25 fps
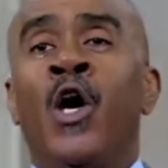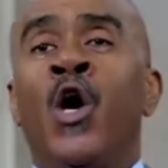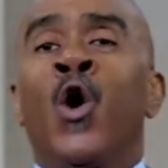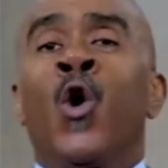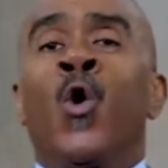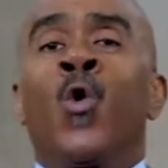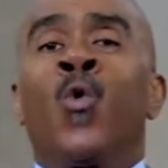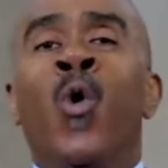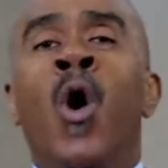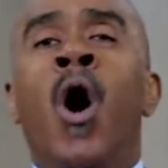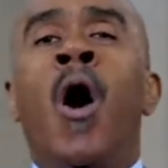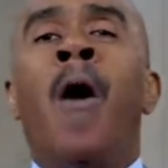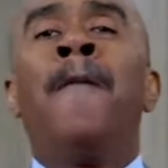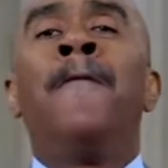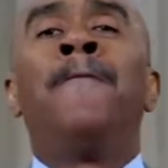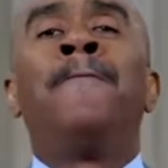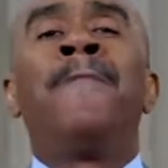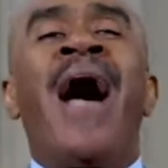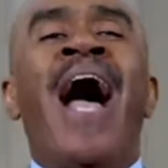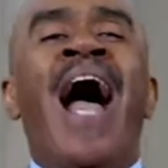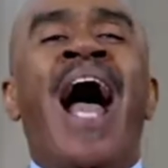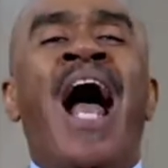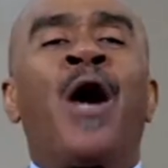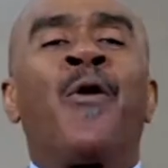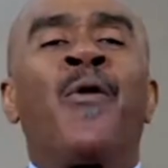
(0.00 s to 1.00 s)
will
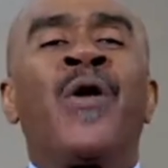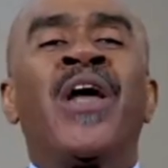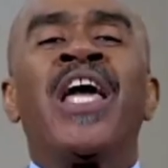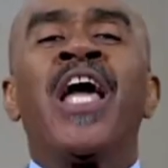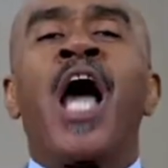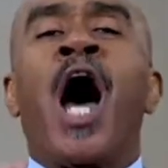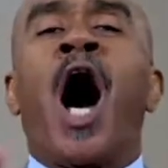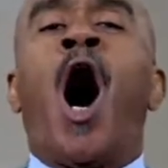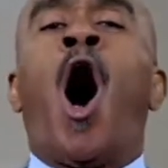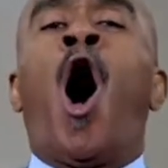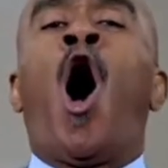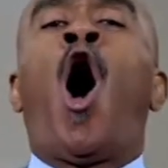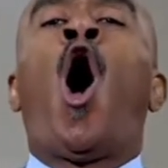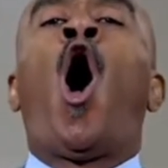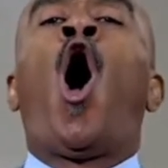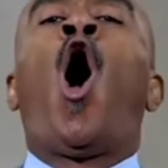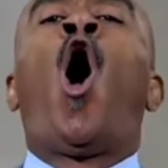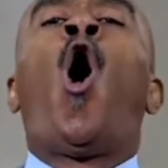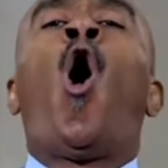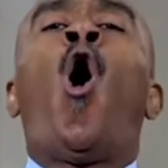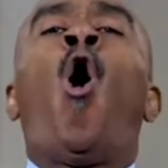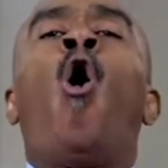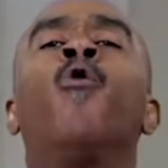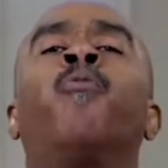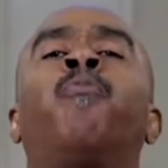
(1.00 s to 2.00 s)
marry a
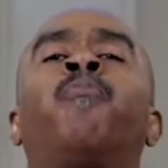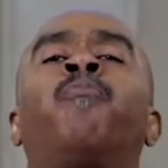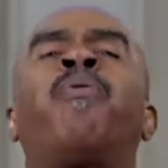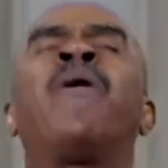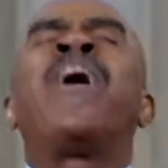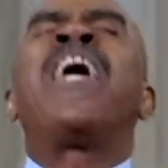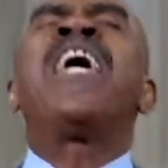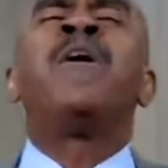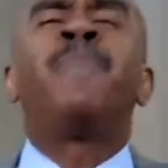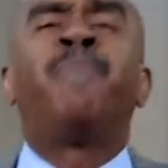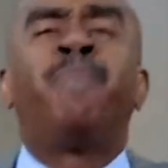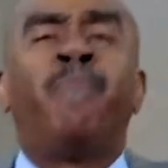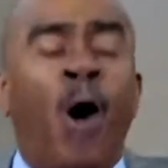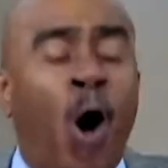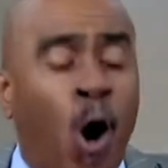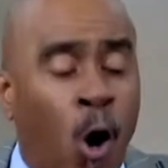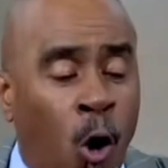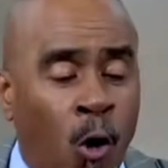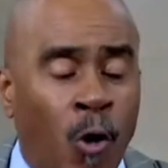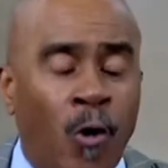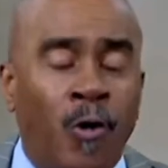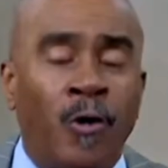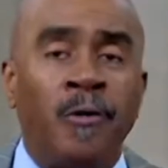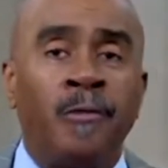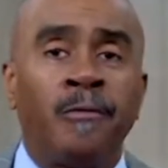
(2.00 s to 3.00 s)
whole
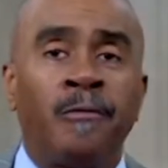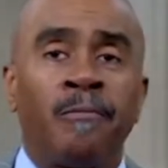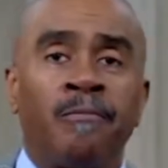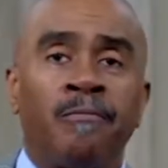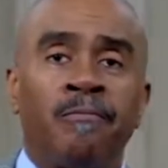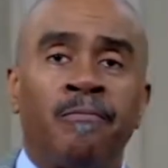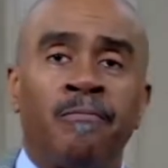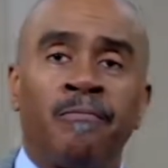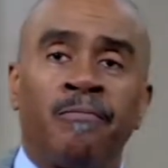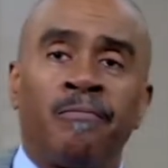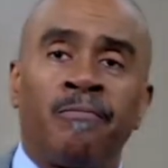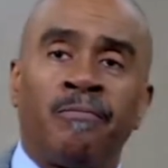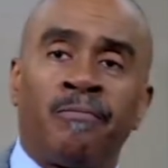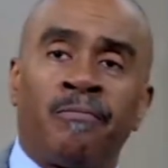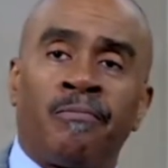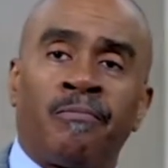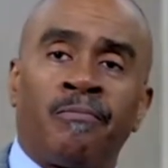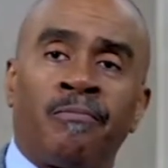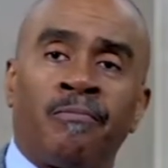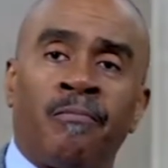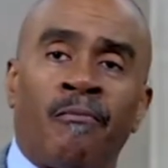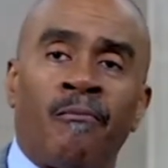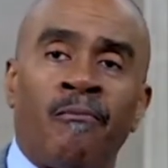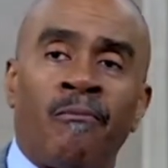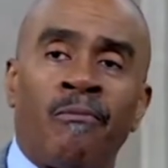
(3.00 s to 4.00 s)
people.
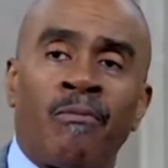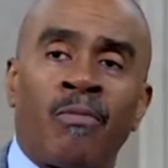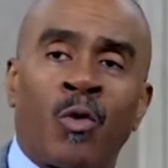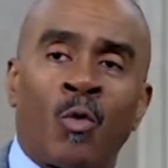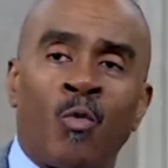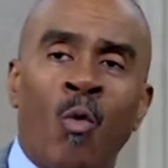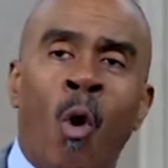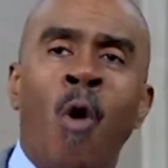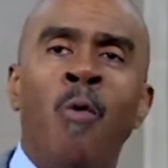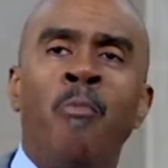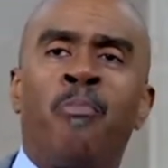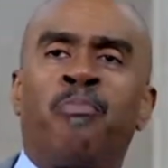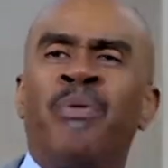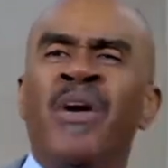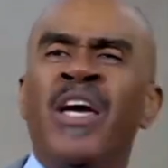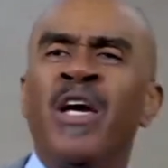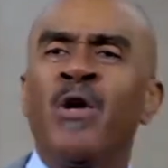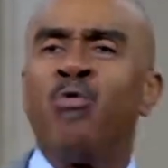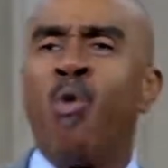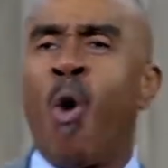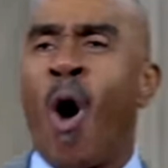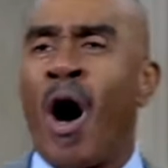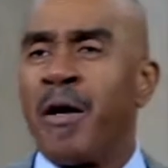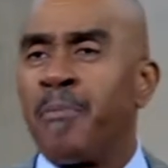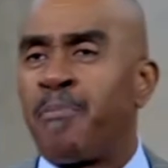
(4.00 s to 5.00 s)
Won't be
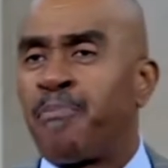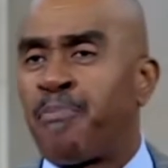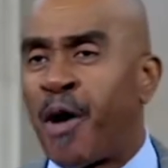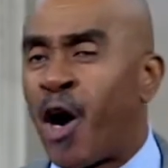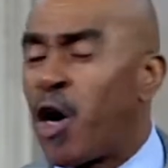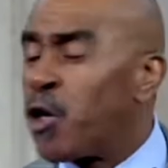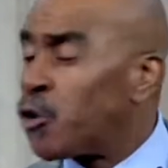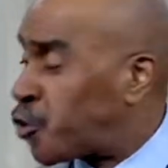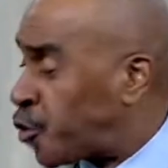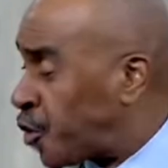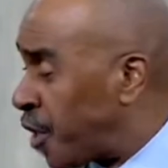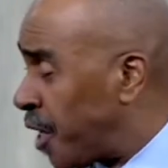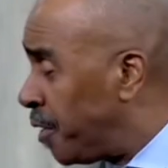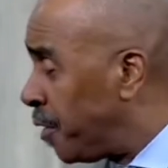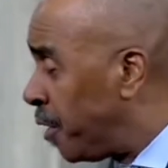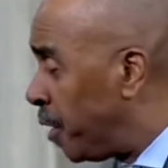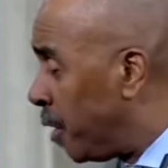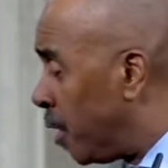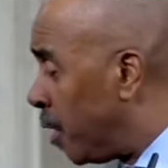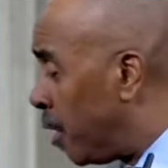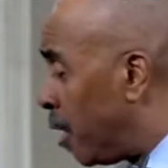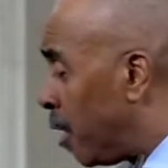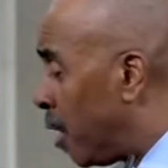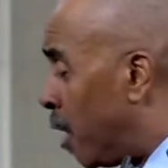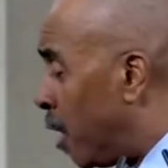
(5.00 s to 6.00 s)
one person.
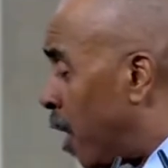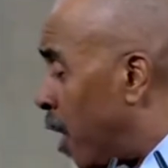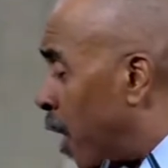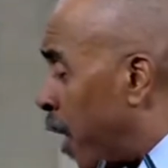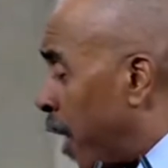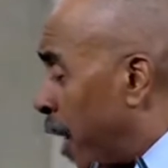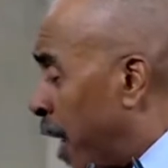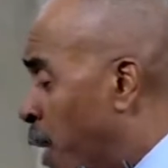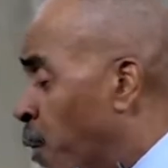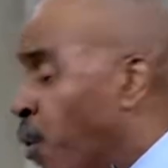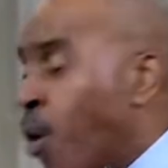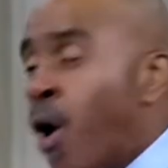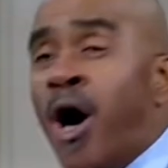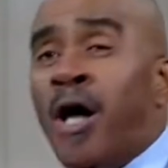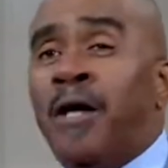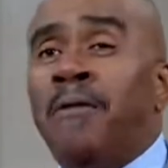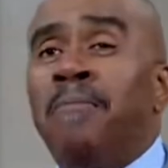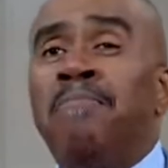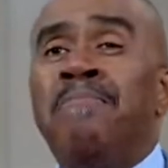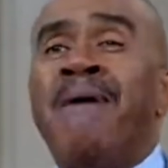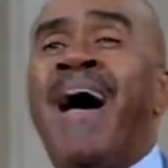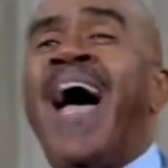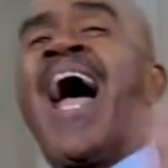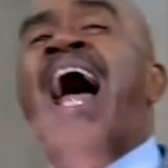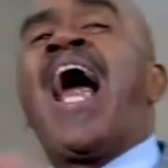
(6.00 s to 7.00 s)
He
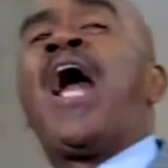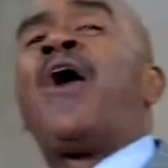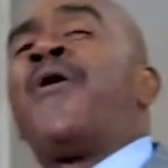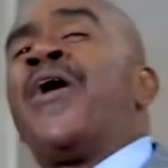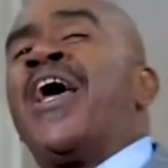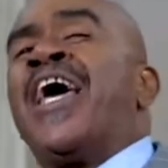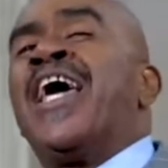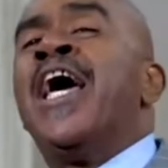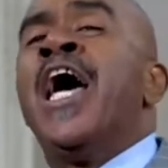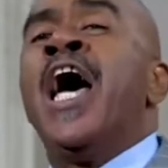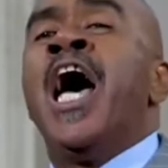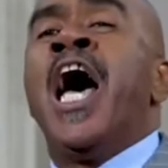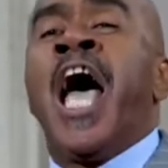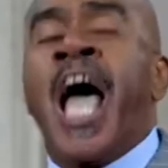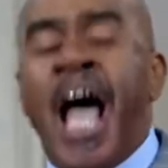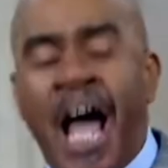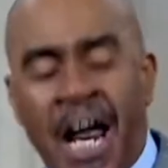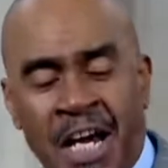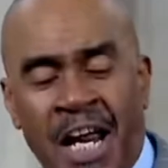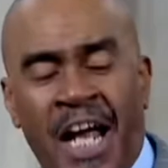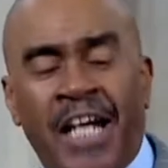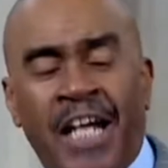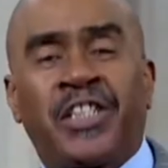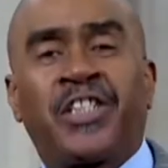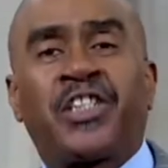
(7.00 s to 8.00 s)
will marry
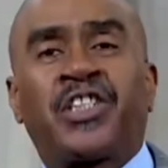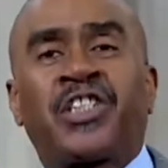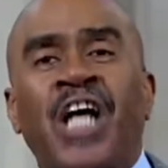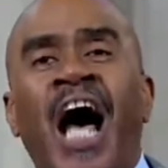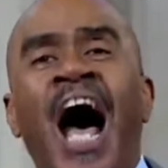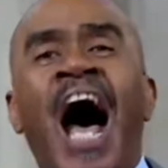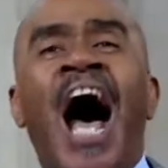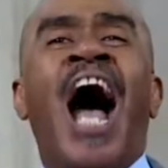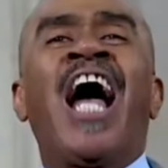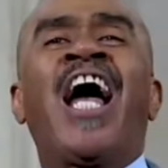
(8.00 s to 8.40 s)
an entire